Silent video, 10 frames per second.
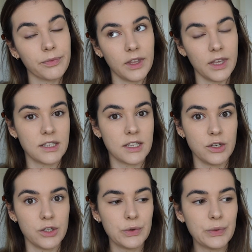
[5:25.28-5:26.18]
yes I
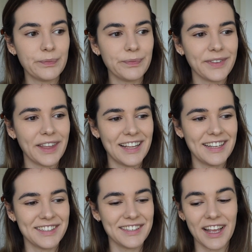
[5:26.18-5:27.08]
do
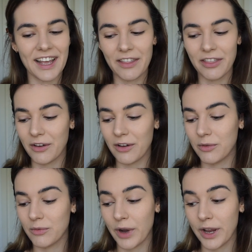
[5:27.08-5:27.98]
and I
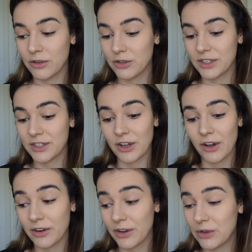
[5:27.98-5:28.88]
thought, why not just
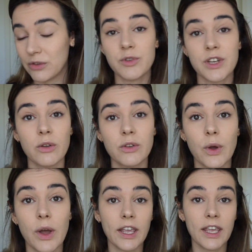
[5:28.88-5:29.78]
start the YouTube channel so
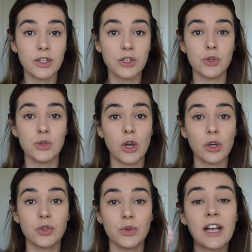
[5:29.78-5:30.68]
I get to talk
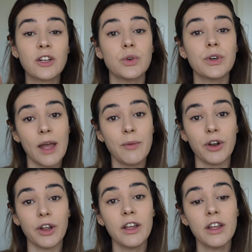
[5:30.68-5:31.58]
to an actual
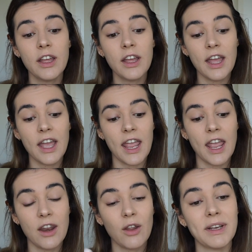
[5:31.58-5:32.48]
camera
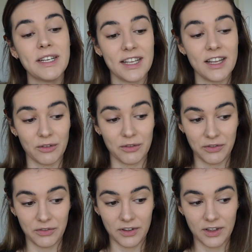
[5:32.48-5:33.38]
and not
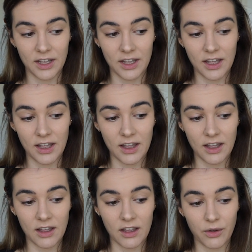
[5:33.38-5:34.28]
myself.
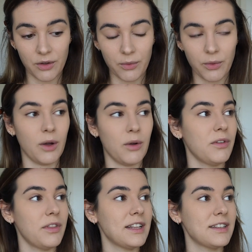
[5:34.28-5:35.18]

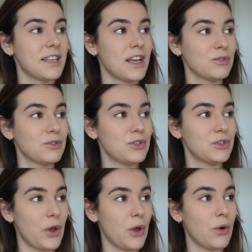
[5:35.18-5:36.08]
Oh, that sounds
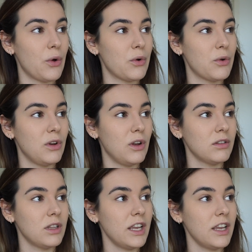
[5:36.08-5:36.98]
so
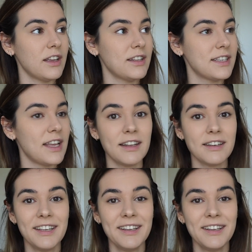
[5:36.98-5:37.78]
lonely and sad.